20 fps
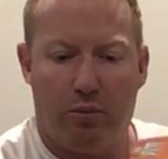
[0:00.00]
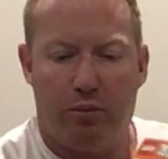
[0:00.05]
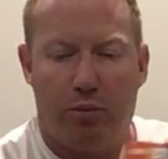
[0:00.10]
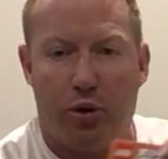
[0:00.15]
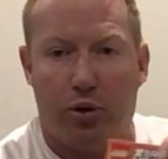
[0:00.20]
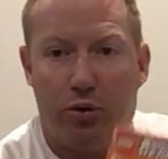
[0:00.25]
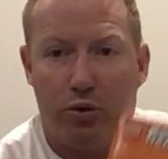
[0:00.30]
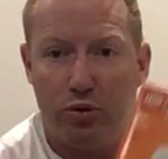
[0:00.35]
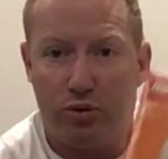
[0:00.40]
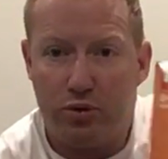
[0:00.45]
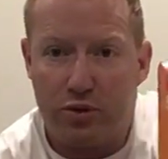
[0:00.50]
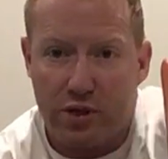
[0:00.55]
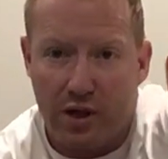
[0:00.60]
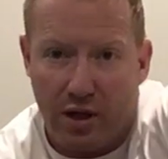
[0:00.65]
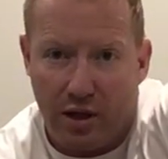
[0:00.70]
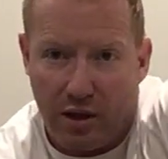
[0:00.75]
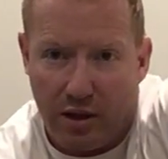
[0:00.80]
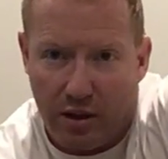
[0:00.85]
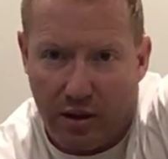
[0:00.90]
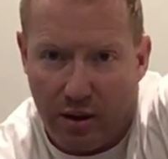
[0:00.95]
Poodles.
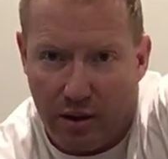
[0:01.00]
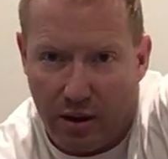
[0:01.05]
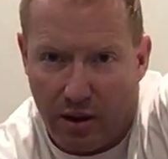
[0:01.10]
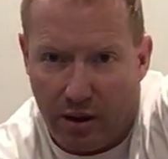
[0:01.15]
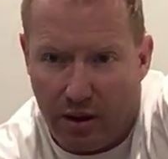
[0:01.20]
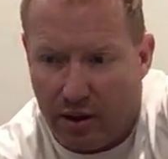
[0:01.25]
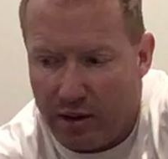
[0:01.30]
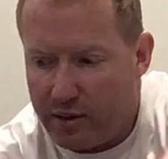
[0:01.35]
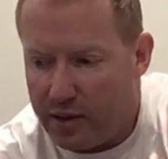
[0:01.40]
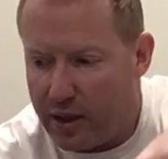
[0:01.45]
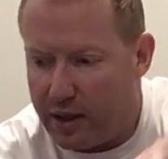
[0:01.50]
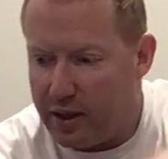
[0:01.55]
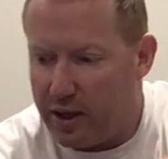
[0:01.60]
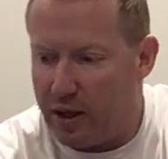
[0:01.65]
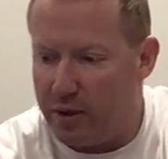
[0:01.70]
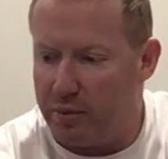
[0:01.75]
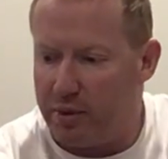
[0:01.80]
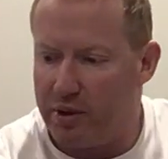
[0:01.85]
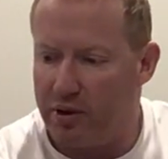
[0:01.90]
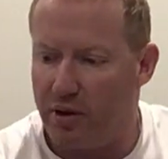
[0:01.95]
They
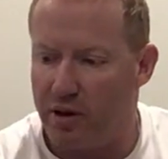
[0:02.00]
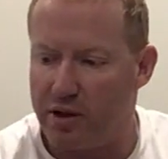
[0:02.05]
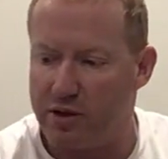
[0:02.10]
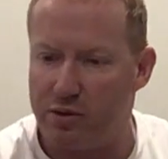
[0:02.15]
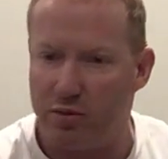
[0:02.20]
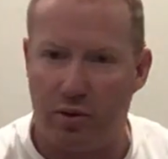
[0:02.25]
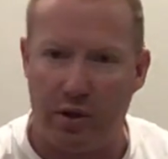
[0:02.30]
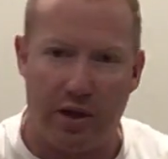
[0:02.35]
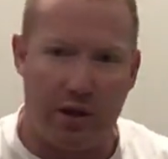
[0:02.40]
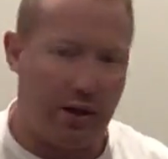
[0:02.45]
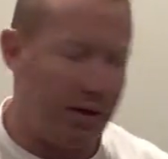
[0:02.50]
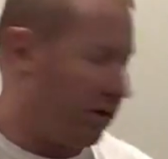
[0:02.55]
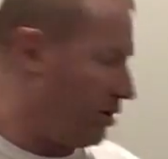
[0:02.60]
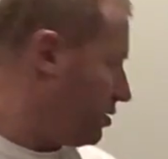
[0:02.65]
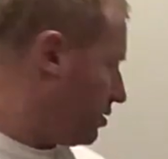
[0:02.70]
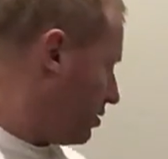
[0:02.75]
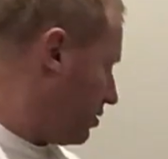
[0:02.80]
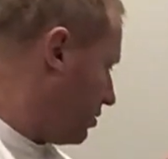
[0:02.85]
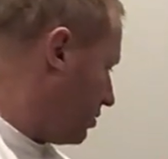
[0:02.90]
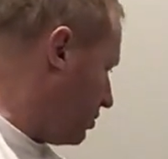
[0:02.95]
came in last week.
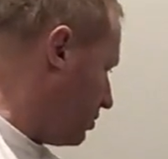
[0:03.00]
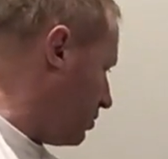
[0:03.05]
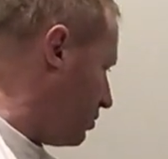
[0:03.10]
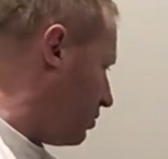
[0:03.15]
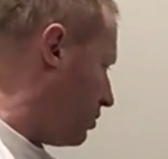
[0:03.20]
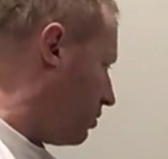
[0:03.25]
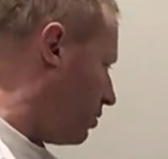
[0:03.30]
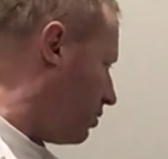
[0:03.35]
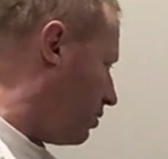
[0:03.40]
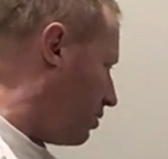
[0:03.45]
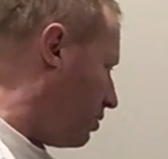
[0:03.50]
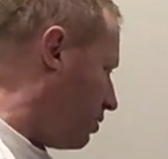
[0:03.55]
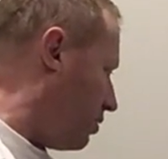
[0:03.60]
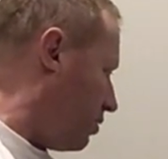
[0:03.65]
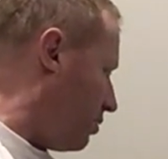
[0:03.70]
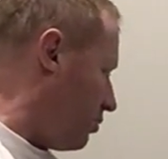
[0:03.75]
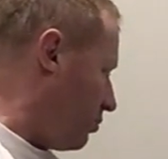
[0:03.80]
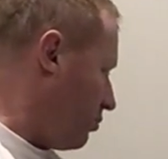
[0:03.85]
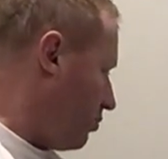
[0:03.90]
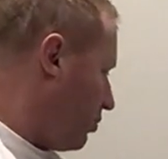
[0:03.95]

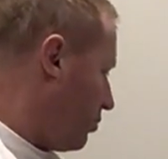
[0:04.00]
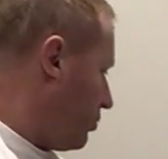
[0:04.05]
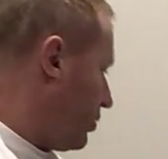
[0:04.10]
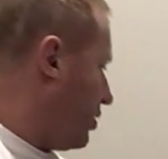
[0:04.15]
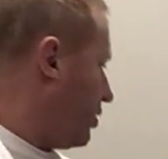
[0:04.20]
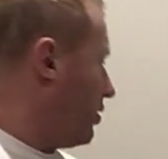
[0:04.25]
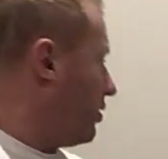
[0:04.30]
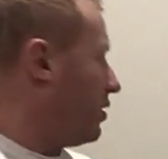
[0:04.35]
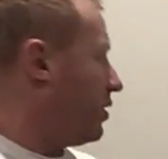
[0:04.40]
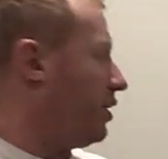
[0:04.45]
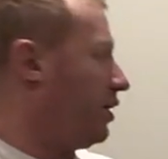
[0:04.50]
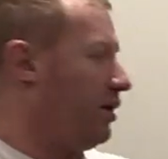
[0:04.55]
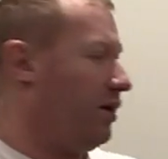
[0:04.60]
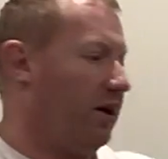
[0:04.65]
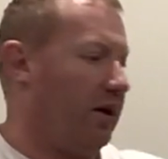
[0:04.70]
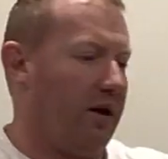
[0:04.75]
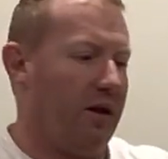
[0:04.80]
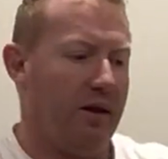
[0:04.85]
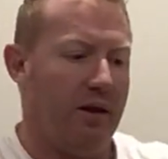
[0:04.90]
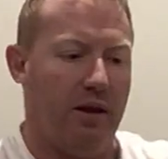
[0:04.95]
What have we got here?
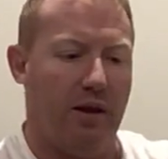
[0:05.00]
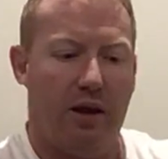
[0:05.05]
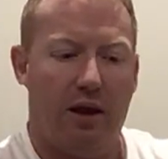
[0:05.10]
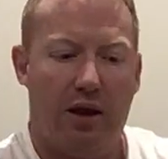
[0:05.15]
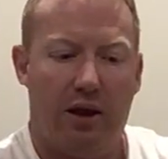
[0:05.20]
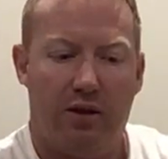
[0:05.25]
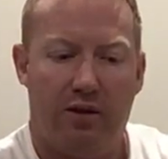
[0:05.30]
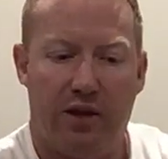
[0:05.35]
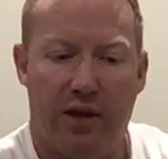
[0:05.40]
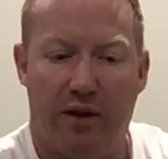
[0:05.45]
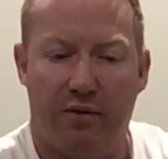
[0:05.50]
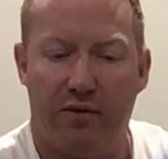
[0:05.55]
The